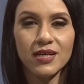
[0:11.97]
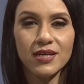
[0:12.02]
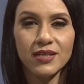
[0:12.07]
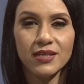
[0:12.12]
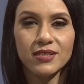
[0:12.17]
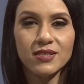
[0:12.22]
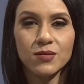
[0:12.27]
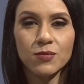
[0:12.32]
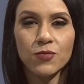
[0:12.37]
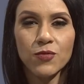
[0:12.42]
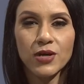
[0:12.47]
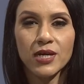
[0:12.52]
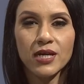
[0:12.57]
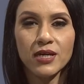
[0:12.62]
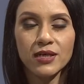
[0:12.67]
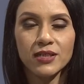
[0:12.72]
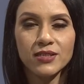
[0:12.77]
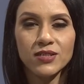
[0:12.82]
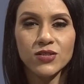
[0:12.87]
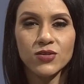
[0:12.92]
It is
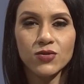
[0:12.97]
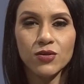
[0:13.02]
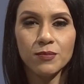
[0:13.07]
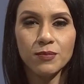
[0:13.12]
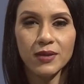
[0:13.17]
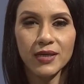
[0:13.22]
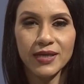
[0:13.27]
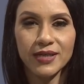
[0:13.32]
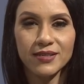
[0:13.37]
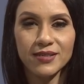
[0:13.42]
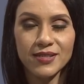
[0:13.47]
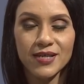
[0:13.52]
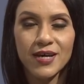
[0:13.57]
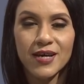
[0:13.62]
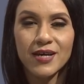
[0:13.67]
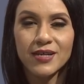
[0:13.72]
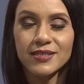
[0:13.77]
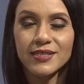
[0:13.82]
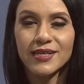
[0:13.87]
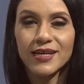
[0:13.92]
bringing us to a place
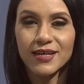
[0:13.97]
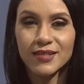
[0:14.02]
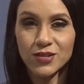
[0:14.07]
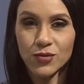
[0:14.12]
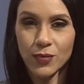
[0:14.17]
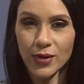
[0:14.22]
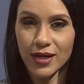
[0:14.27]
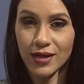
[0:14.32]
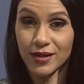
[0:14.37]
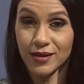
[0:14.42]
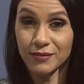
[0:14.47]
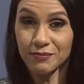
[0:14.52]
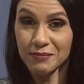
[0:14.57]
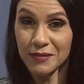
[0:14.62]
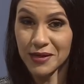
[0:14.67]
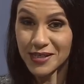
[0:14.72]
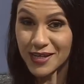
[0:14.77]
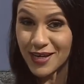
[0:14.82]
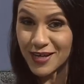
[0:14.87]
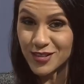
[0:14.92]
to get us awake
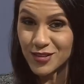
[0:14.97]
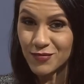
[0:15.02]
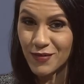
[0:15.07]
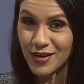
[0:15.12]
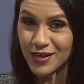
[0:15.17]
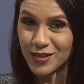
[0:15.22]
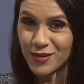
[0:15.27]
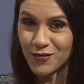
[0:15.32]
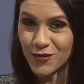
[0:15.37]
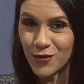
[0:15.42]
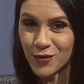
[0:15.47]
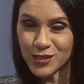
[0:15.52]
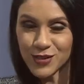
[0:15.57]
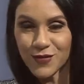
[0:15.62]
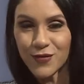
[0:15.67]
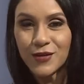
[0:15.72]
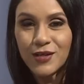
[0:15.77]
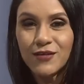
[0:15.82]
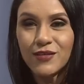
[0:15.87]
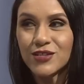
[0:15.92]
and get us ready, of course,
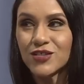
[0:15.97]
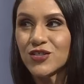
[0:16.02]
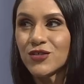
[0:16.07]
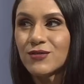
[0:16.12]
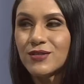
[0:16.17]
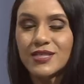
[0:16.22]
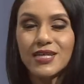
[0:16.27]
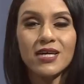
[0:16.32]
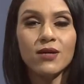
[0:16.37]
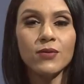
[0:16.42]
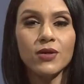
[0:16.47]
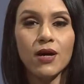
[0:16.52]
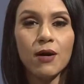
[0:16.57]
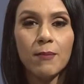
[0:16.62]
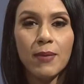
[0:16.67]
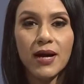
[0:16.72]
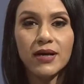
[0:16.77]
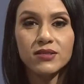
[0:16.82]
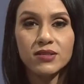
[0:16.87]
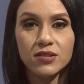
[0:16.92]
for another Tuesday. We are
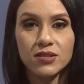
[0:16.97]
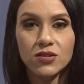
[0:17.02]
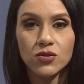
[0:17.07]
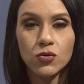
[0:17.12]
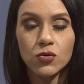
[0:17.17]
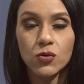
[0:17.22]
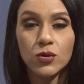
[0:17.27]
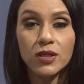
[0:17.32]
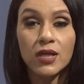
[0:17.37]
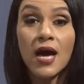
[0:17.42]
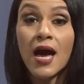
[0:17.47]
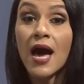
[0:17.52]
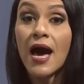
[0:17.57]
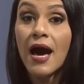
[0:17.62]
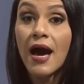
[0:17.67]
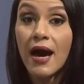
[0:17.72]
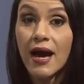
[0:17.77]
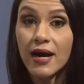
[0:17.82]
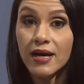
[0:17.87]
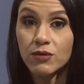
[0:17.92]
back to school
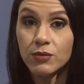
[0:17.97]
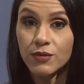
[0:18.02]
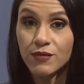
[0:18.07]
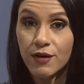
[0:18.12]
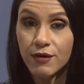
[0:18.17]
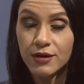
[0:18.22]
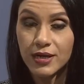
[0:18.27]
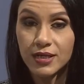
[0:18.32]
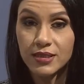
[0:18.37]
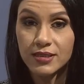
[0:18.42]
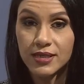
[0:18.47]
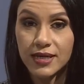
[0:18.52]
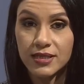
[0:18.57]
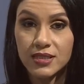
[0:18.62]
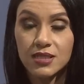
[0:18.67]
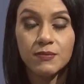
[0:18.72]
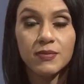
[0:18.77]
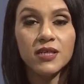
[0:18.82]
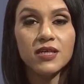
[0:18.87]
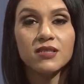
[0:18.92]
and we're very
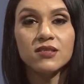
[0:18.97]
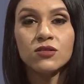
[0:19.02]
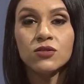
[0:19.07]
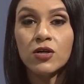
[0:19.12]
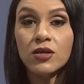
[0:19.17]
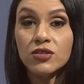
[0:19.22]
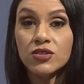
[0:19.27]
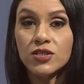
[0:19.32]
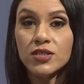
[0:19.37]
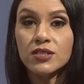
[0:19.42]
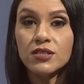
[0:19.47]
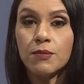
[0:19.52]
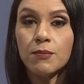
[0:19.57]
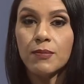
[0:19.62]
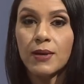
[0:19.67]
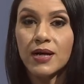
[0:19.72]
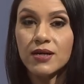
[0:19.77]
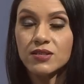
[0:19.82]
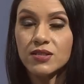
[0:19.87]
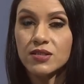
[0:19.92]
excited because not
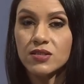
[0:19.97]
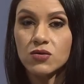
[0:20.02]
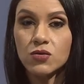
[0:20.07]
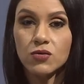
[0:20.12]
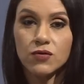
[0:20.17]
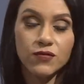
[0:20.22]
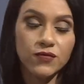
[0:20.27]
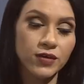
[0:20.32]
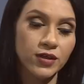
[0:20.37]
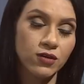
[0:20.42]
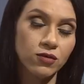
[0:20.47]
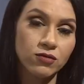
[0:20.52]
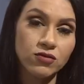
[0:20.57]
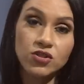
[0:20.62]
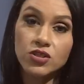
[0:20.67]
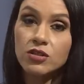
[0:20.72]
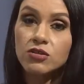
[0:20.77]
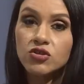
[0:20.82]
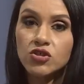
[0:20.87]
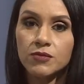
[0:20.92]
just back to school for, you know,
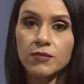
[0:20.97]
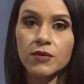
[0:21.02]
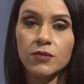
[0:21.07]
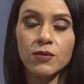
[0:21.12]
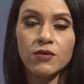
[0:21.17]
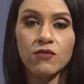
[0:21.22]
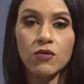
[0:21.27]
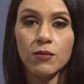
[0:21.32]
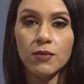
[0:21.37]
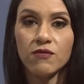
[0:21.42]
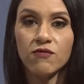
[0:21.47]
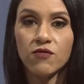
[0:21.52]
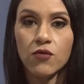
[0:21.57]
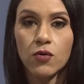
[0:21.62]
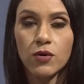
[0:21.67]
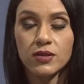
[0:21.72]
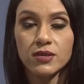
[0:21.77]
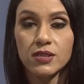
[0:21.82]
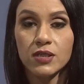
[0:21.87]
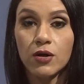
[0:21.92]
children that we've all been
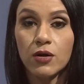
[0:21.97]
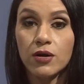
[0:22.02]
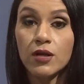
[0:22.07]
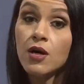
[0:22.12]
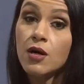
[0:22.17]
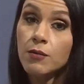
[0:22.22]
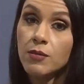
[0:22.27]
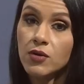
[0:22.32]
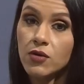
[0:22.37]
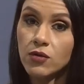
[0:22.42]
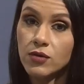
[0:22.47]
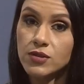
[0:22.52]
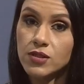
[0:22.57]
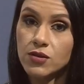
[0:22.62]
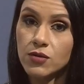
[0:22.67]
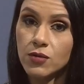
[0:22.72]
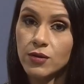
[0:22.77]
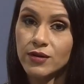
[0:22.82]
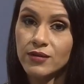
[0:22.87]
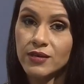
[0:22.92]
focusing on, but
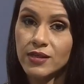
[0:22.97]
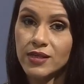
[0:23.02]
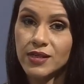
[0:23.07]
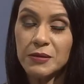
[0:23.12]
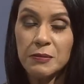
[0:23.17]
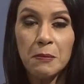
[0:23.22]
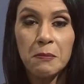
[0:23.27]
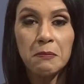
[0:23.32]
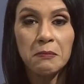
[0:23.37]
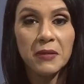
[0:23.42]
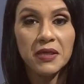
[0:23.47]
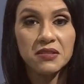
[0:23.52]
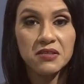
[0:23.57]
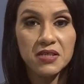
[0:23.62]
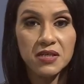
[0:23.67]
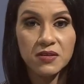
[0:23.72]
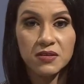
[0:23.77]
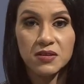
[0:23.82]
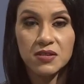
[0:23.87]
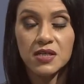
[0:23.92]
also the, let's
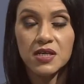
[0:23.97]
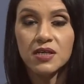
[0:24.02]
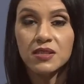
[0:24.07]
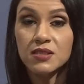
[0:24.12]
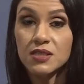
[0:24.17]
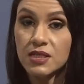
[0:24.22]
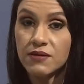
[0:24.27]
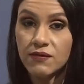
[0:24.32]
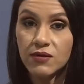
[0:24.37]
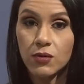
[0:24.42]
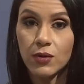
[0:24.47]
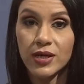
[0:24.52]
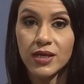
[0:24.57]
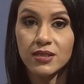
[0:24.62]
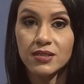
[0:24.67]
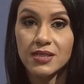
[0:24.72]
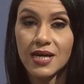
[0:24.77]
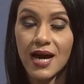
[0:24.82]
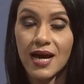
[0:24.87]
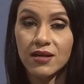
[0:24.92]
say the teens, even
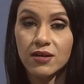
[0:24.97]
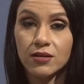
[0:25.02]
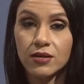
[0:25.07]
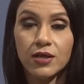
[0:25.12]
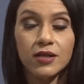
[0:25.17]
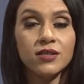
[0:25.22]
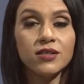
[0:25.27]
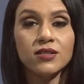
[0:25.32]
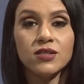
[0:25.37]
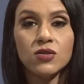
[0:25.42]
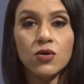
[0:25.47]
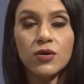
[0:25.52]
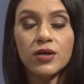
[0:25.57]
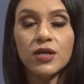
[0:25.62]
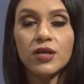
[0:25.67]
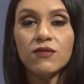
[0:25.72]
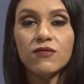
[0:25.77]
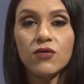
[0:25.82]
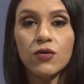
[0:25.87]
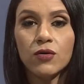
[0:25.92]
going into adulthood,
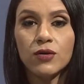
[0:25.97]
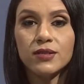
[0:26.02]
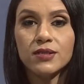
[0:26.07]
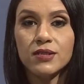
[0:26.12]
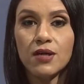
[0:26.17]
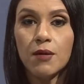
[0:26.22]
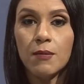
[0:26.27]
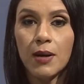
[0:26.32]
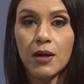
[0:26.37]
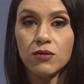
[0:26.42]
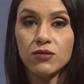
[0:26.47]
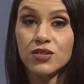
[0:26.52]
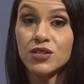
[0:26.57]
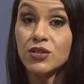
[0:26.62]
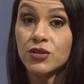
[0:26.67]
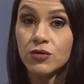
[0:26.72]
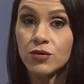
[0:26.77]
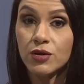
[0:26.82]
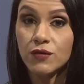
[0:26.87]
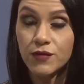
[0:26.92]
talking, of course, about
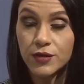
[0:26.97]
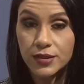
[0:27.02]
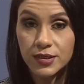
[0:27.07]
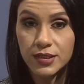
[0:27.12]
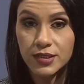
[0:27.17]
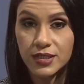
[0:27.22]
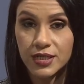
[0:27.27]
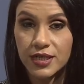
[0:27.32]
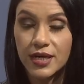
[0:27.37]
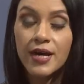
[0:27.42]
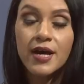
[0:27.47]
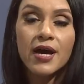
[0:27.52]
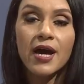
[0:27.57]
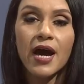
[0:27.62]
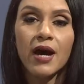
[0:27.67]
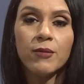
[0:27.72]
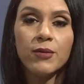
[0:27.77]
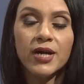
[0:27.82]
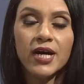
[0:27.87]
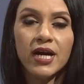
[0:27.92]
university.
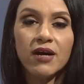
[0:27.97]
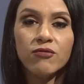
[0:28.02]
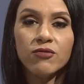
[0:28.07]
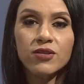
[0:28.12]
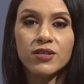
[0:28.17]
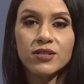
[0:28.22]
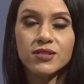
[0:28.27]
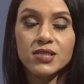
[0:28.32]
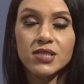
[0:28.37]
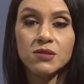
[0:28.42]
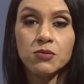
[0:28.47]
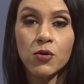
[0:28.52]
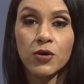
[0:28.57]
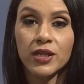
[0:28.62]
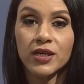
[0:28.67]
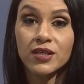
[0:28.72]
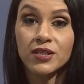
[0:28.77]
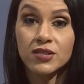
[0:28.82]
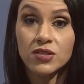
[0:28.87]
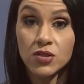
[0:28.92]
And we have with us this
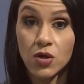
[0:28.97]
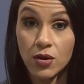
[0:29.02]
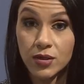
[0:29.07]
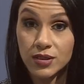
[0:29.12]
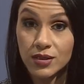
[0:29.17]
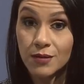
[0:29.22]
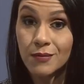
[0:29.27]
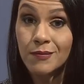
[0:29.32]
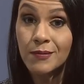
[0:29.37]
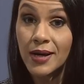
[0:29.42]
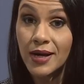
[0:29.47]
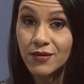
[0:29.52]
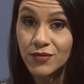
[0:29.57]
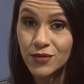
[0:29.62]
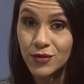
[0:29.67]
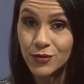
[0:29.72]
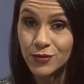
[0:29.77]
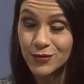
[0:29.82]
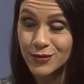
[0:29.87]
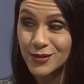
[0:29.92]
morning Dr.
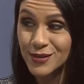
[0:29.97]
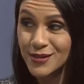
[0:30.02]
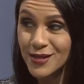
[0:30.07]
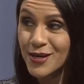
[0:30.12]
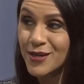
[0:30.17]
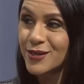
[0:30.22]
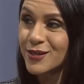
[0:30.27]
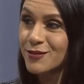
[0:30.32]
Matthews.